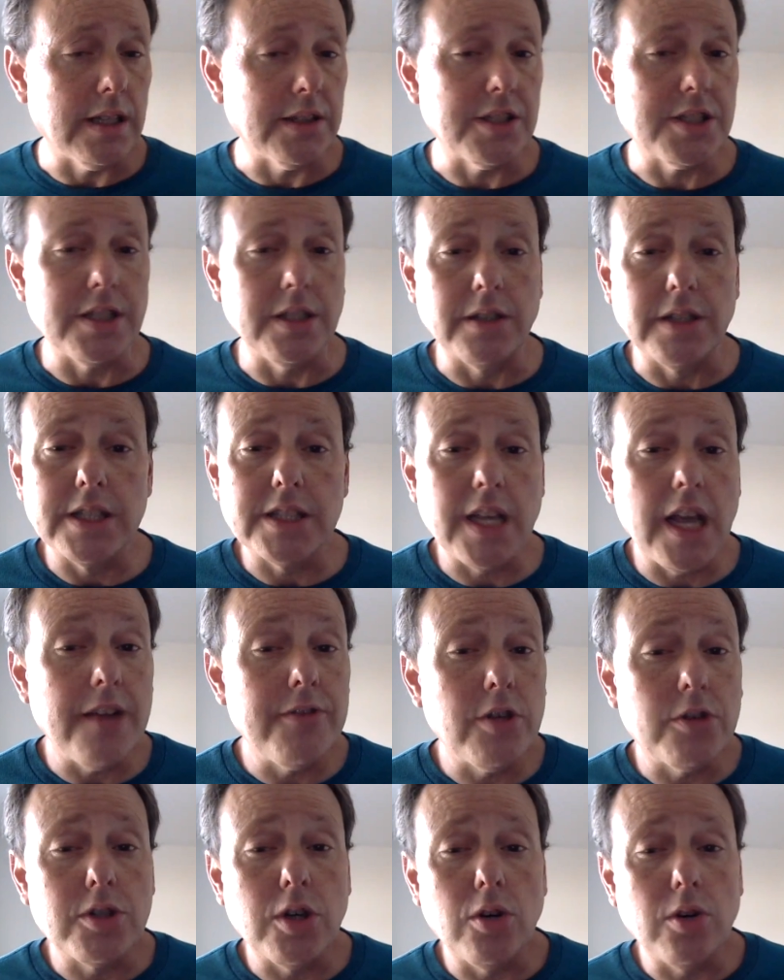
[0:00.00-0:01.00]
and the stillness
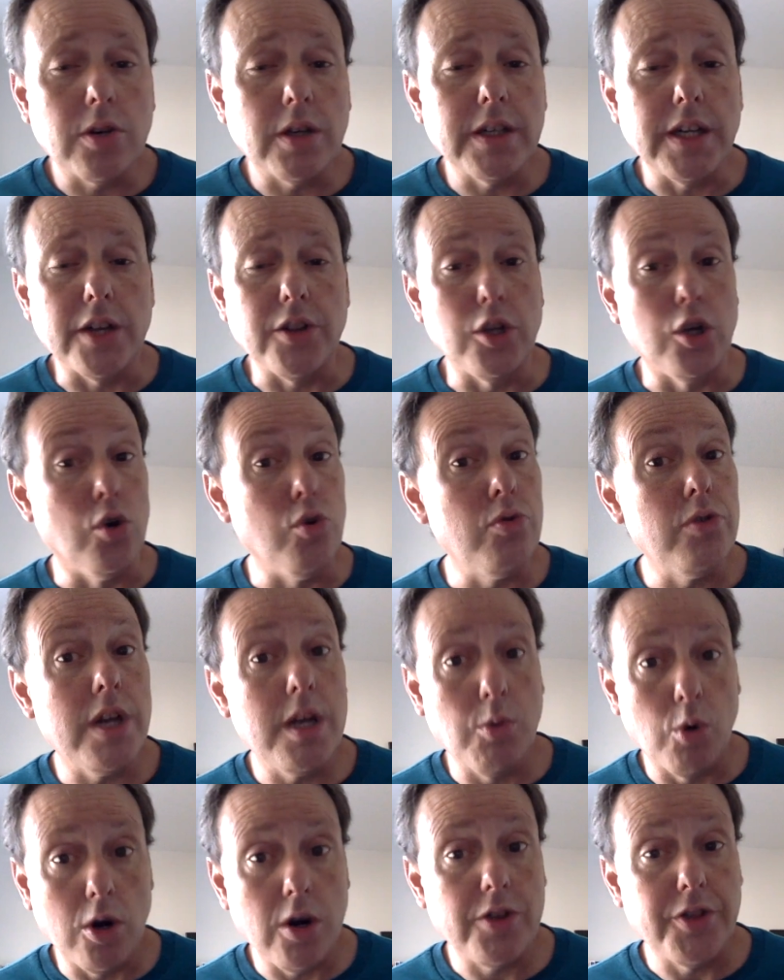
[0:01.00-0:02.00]
gave no token, and the
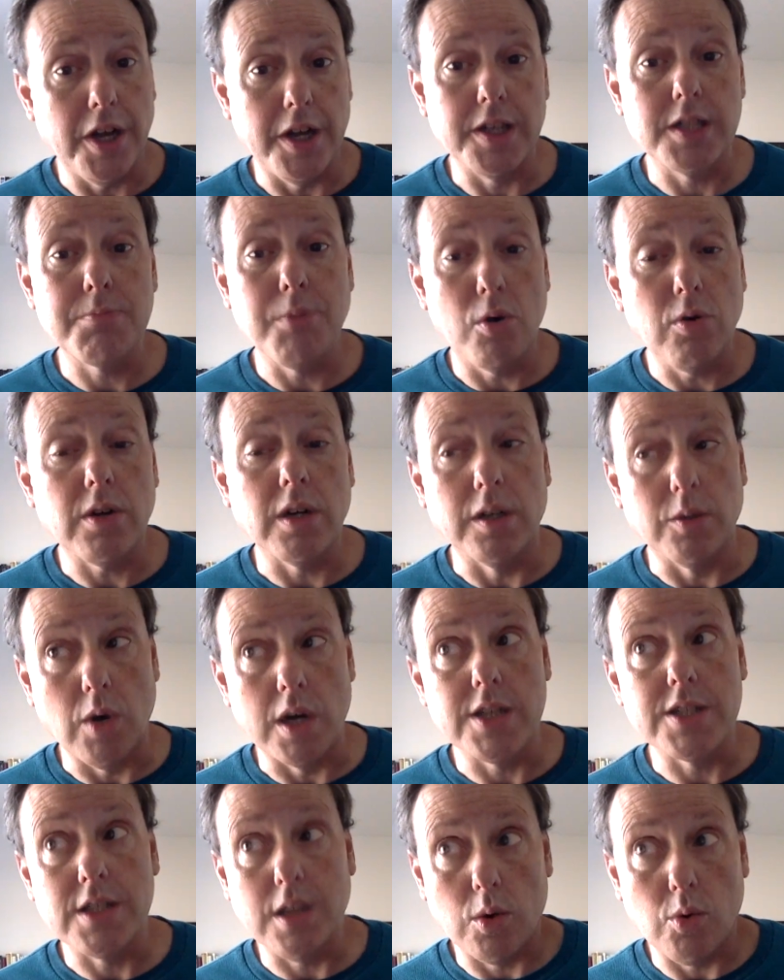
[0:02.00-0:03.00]
only word that spoken
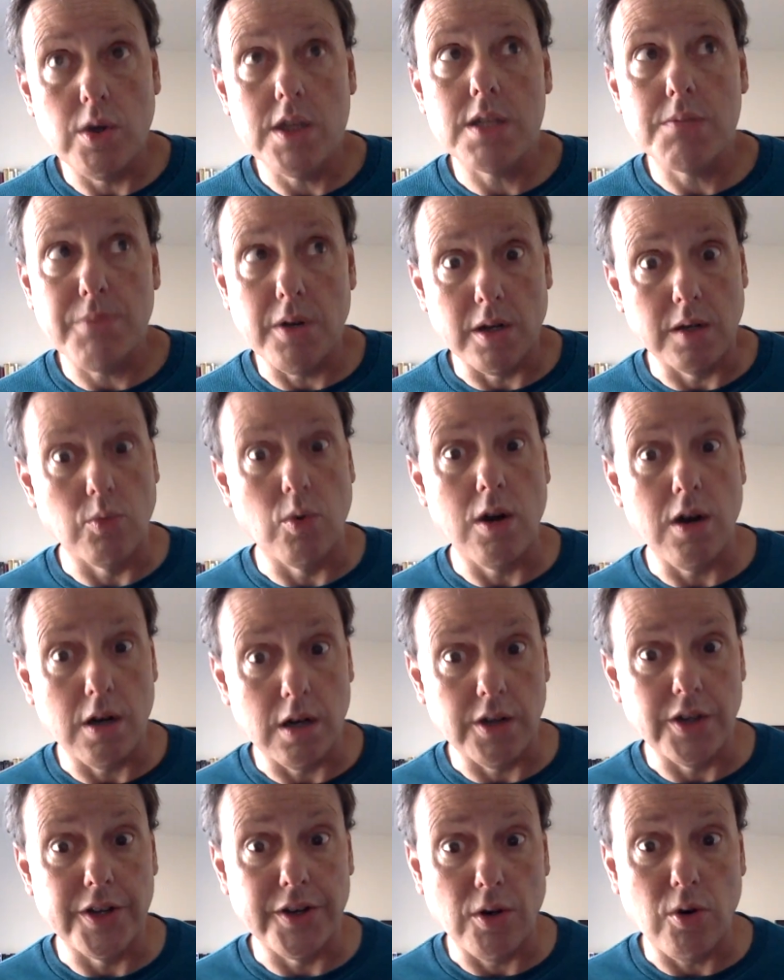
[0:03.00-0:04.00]
was the whispered
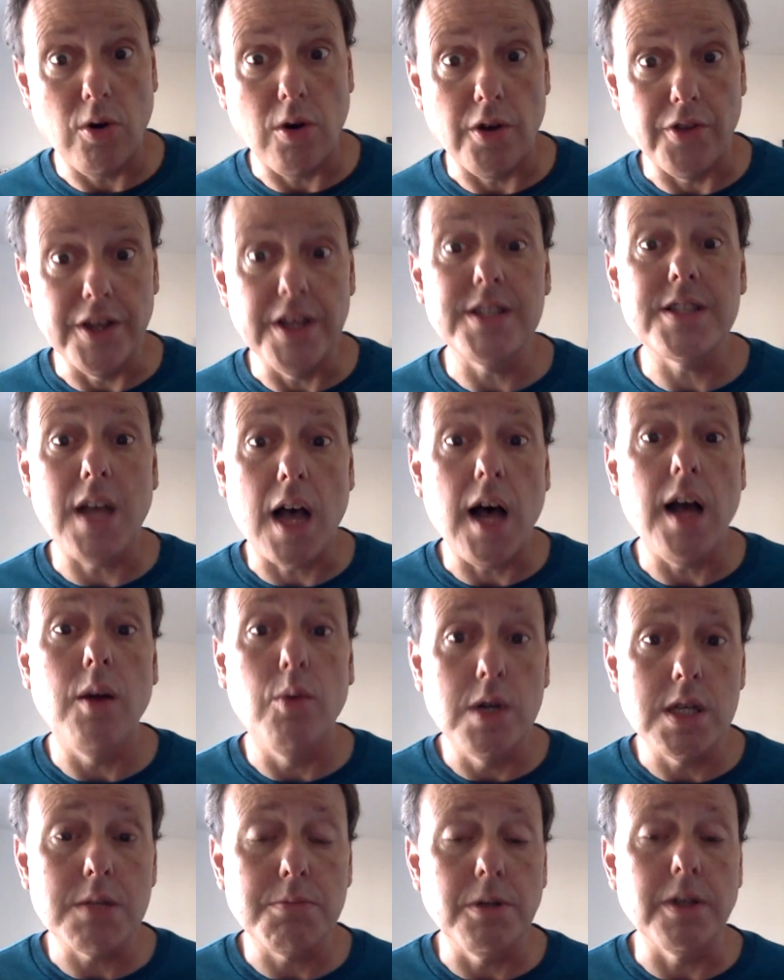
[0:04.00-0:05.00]
word Lenore. This I
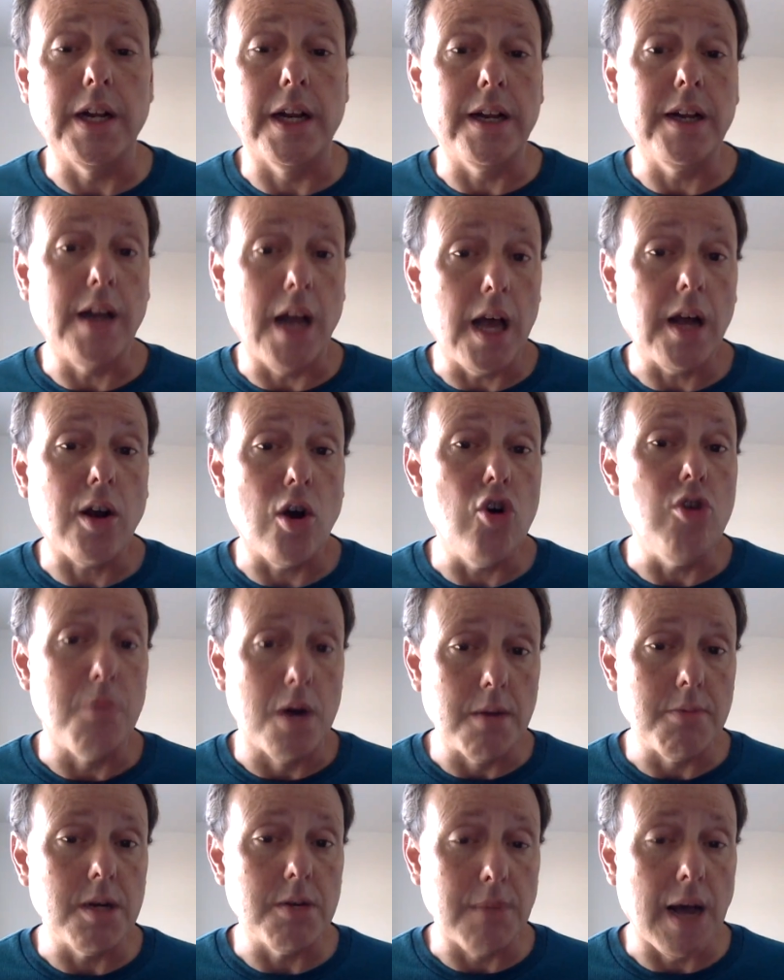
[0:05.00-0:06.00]
whispered, and an echo
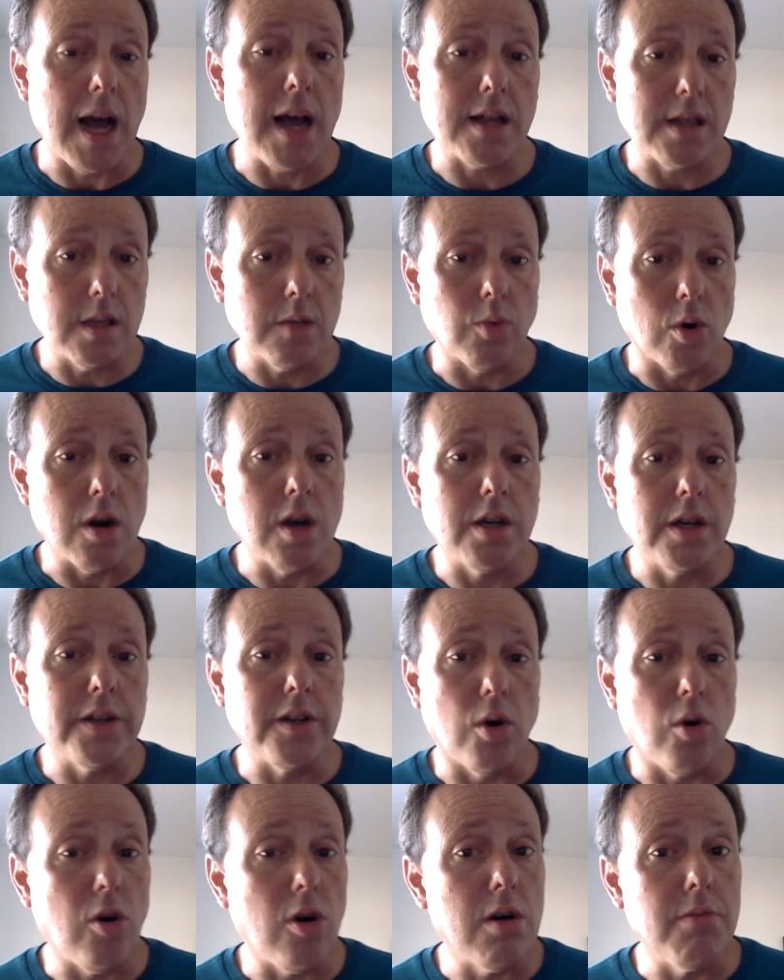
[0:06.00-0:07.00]
murmured back the word
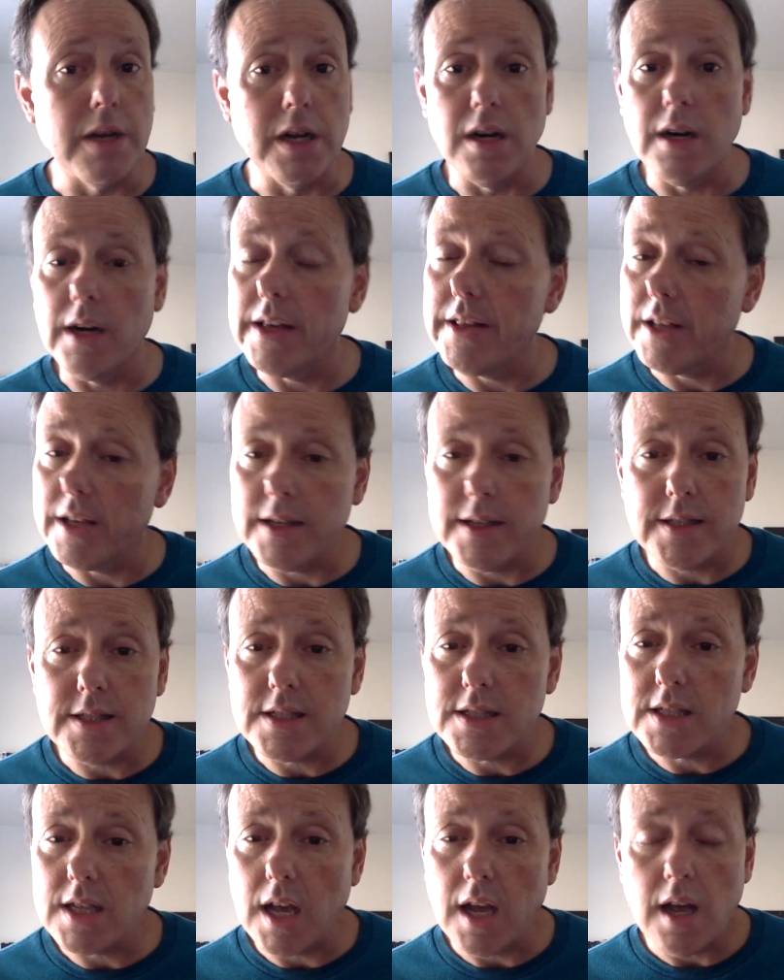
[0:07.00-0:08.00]
Lenore, merely
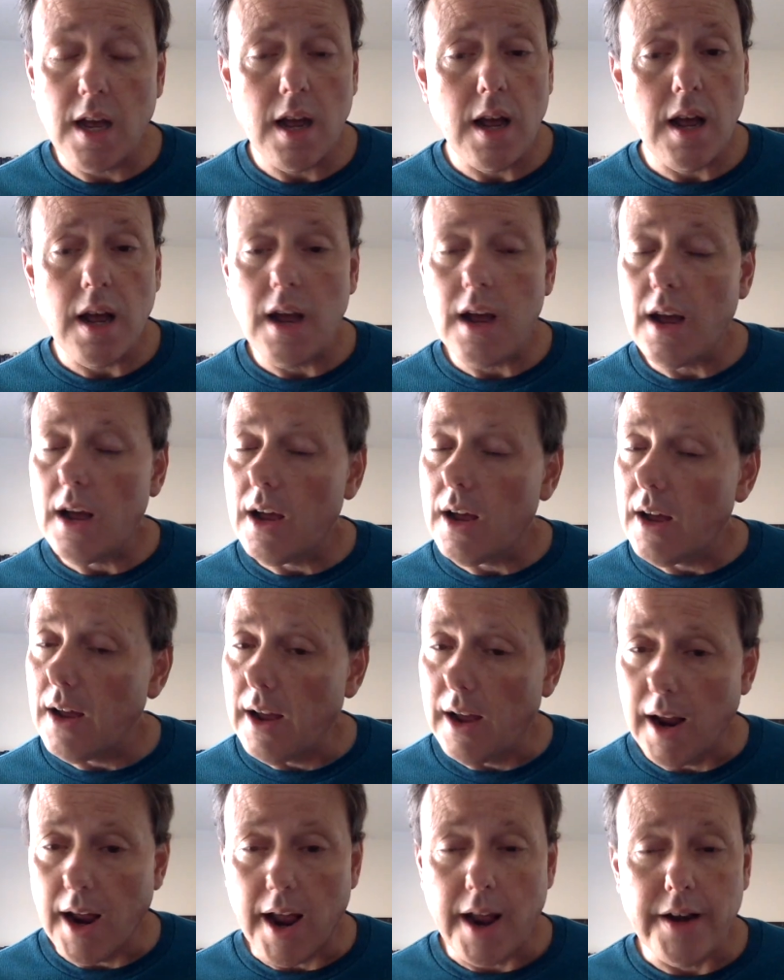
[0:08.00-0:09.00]
this,
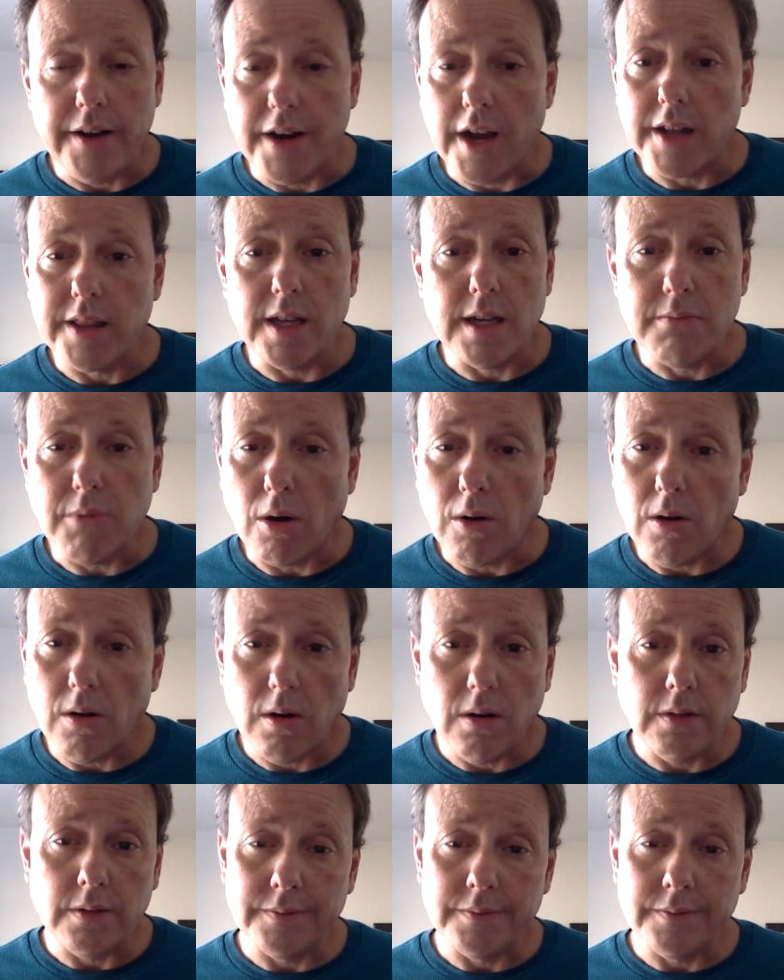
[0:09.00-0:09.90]
and nothing more.